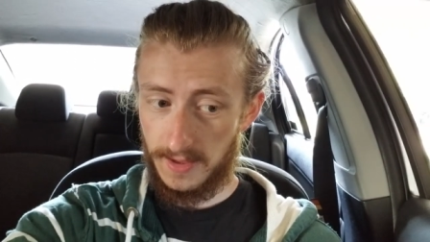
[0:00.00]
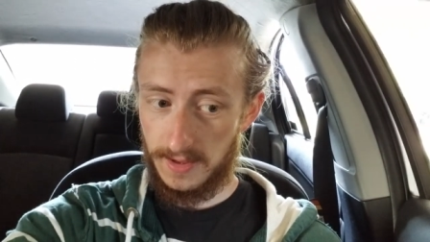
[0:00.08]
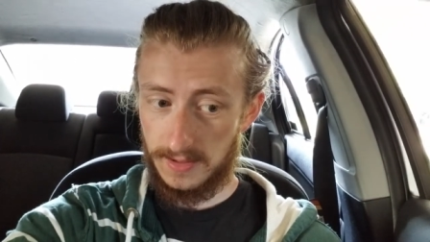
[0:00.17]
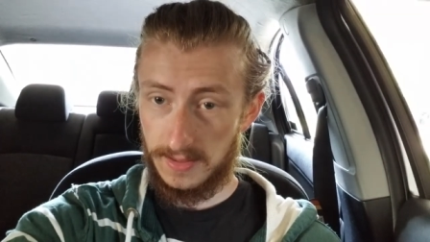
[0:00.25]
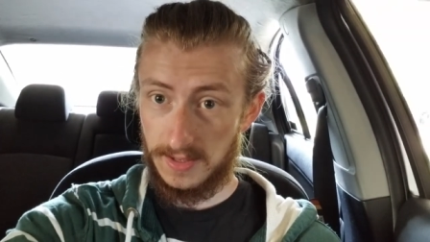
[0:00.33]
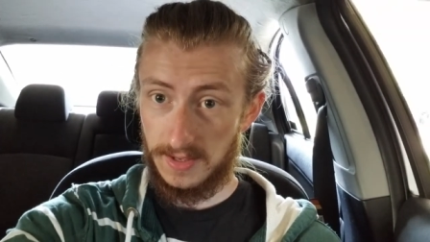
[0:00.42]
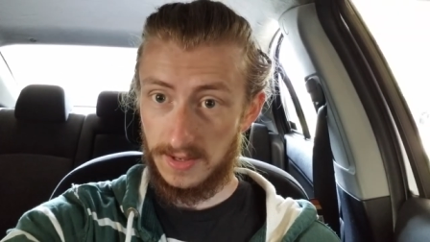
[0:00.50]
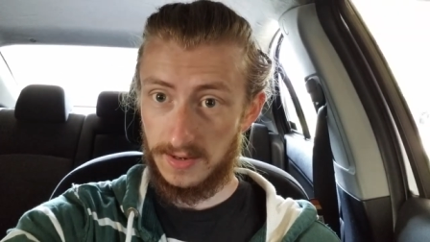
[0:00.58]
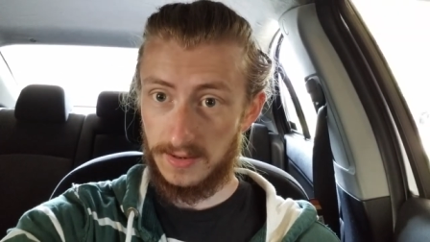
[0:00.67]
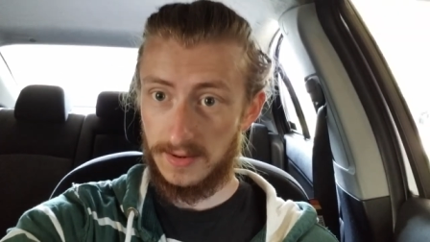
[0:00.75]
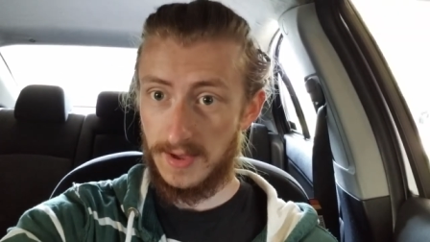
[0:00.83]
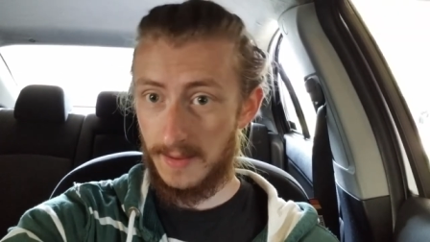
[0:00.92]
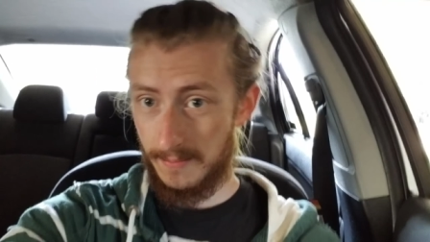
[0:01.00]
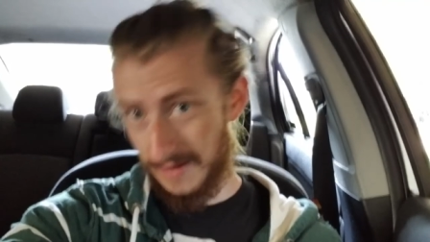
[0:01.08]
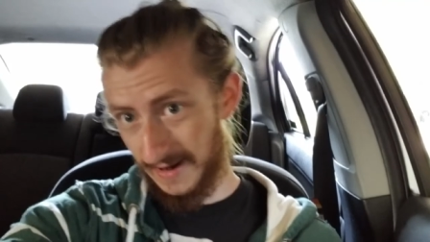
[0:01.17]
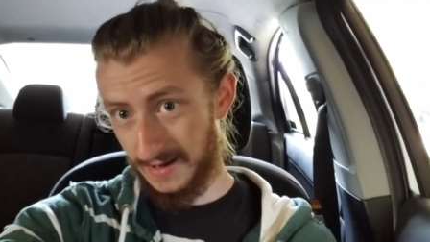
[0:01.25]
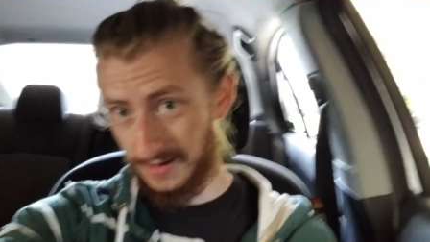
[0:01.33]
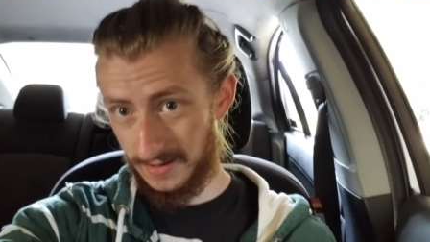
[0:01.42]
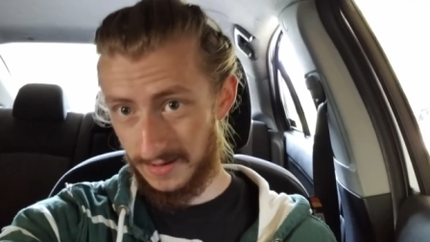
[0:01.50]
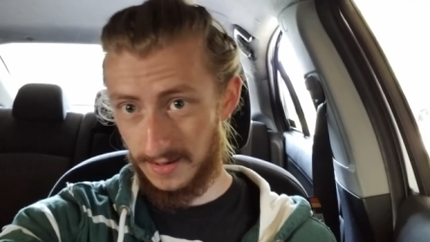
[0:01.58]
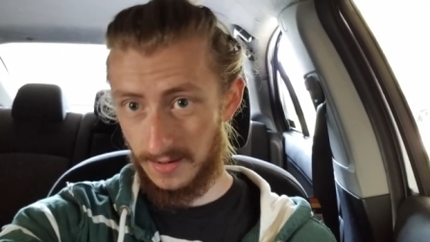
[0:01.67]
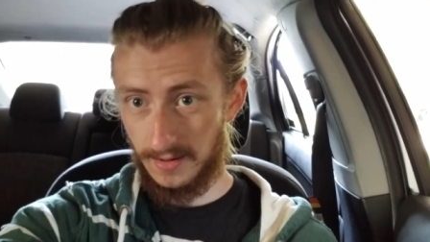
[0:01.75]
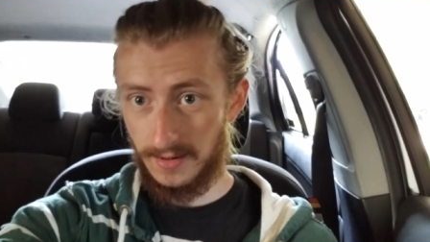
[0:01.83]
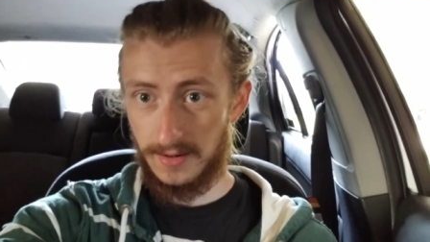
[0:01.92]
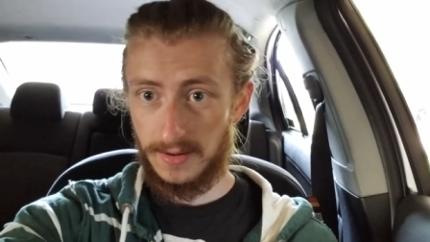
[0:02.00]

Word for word: and then hop back in here,